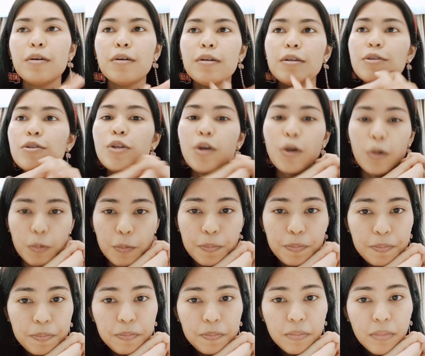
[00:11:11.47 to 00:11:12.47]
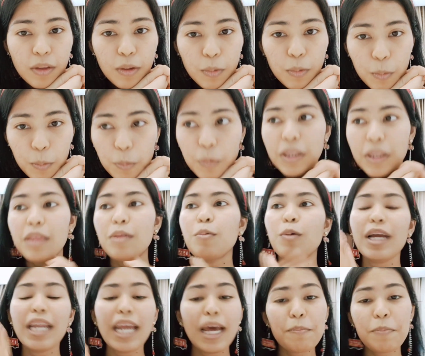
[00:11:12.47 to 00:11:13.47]
So, with what
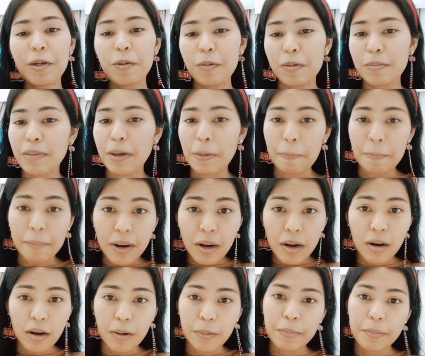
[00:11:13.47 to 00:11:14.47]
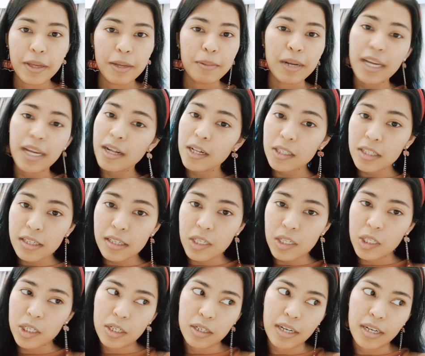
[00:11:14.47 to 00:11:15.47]
happened with my mom and my elder
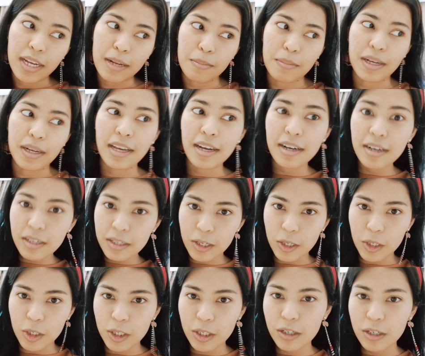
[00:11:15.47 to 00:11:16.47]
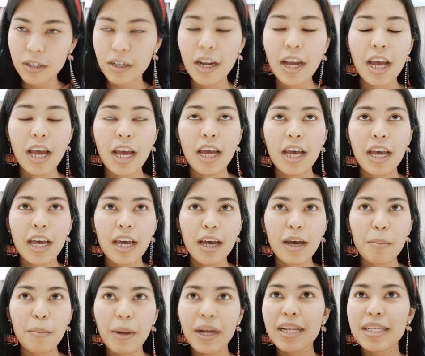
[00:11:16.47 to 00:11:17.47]
sister and my younger sister,
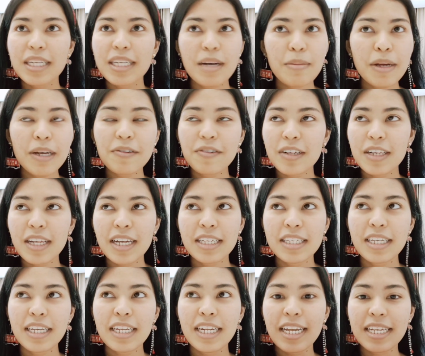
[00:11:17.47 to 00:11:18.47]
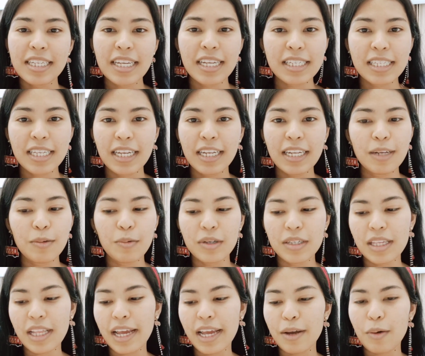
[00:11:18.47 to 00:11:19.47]
by the time I realized it, as I said, it was
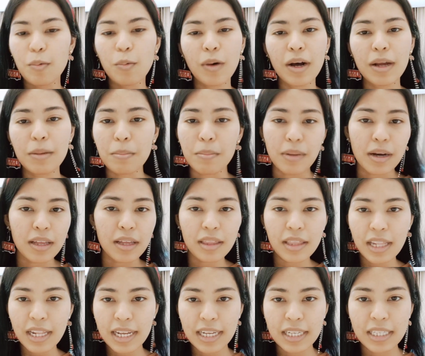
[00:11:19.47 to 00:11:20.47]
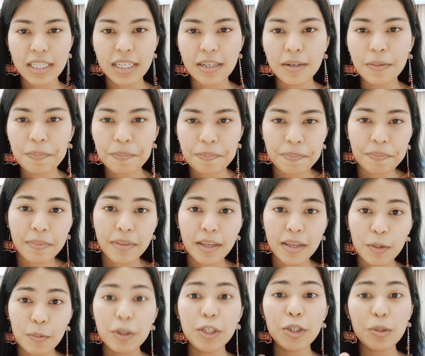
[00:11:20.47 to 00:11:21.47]
like 1 month later,
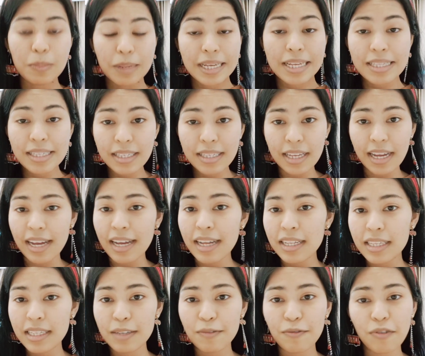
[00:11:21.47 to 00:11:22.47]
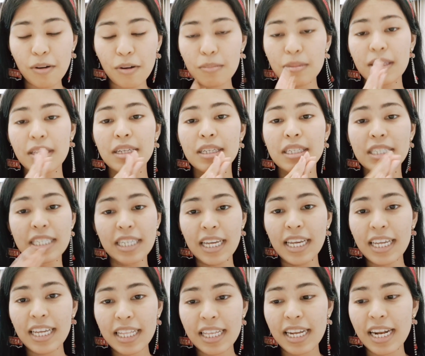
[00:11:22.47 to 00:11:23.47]
which means that from the
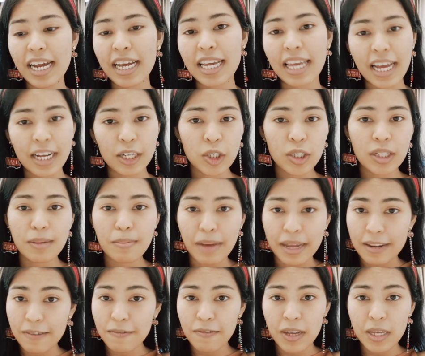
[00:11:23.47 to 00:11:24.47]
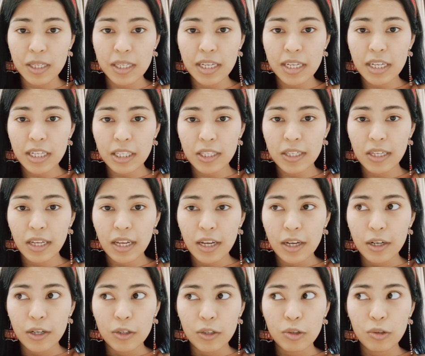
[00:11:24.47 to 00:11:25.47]
day that I actually manifested
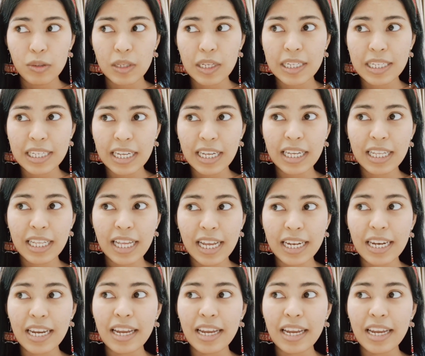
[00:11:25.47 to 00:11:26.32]
to the day that